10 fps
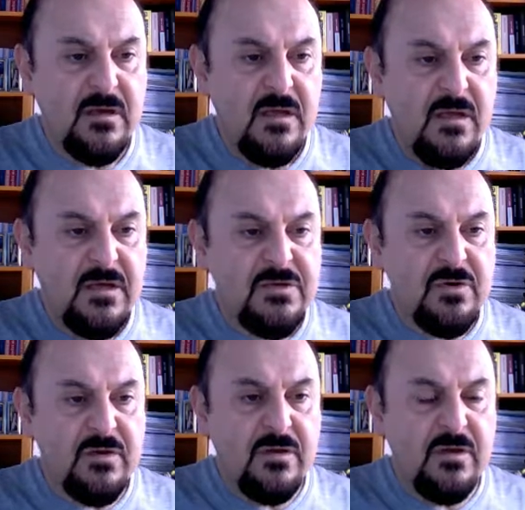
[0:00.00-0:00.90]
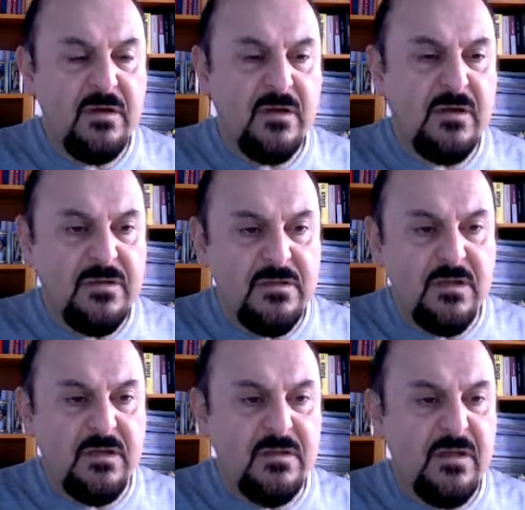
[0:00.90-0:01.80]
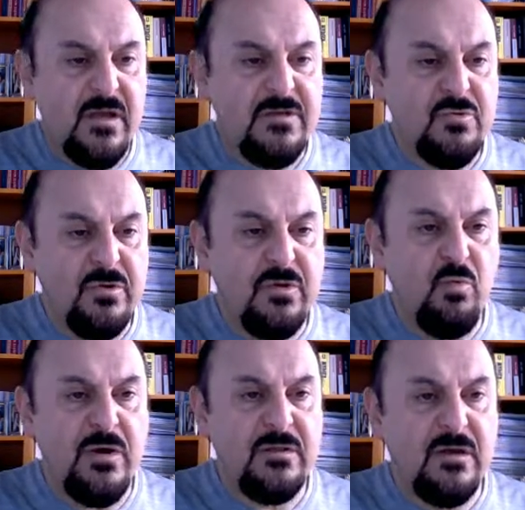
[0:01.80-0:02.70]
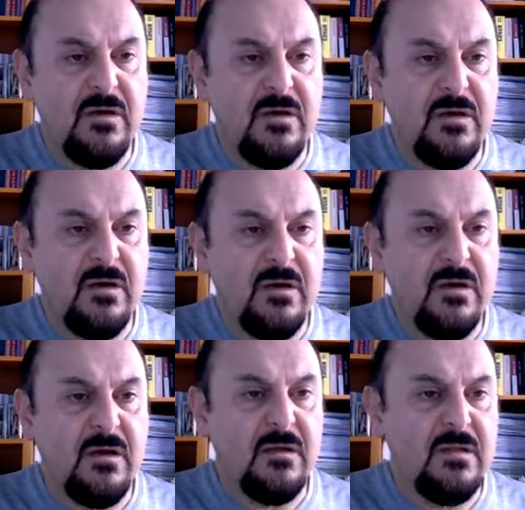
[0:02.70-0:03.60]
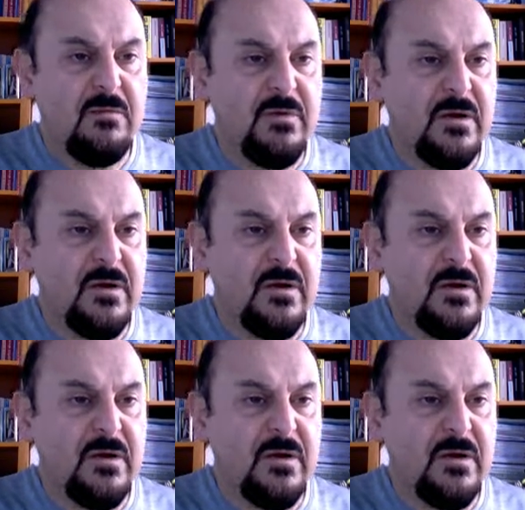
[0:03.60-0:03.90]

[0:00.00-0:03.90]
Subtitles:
is contains only one number.